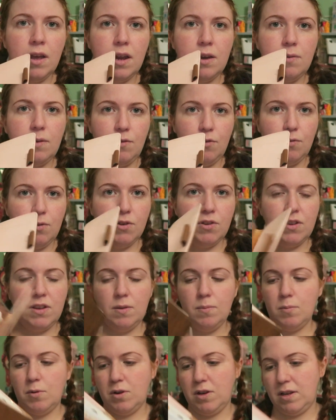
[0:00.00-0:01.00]
Anyway, if you want to
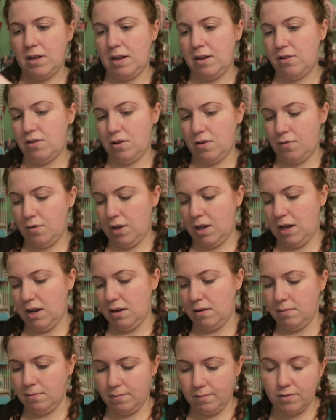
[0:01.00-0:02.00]
see more detailed stuff
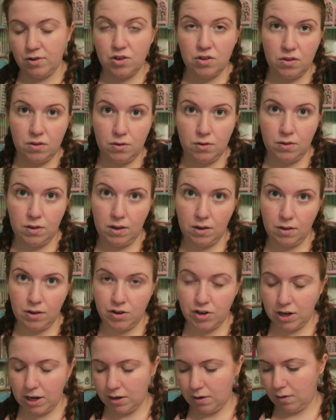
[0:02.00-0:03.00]
again, just go to the other
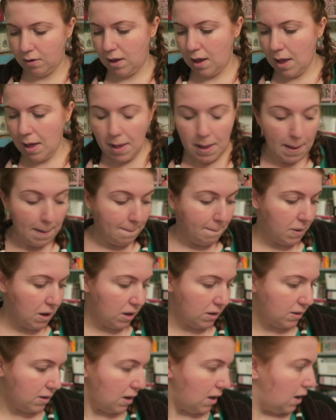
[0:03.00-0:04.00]
channel.
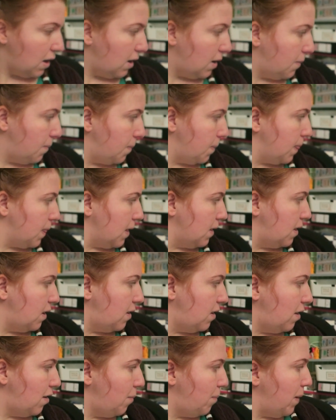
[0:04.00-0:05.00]
But um,
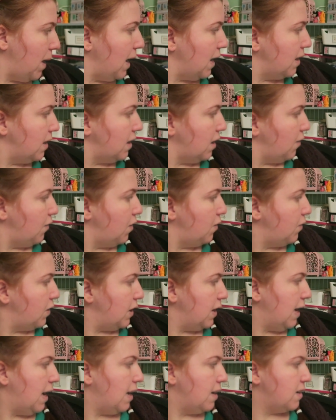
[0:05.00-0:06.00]
this is a pack that I found
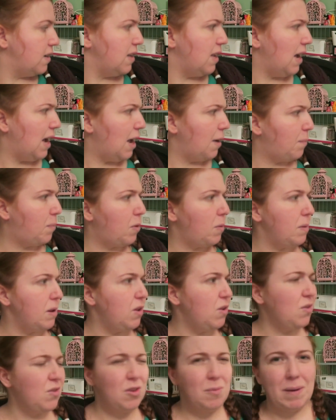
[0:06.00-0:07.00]
very handy. I probably
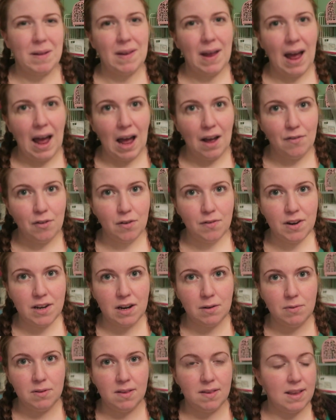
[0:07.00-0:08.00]
used about half of it,
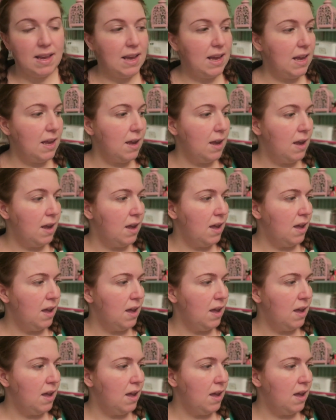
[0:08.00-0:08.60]
I would say.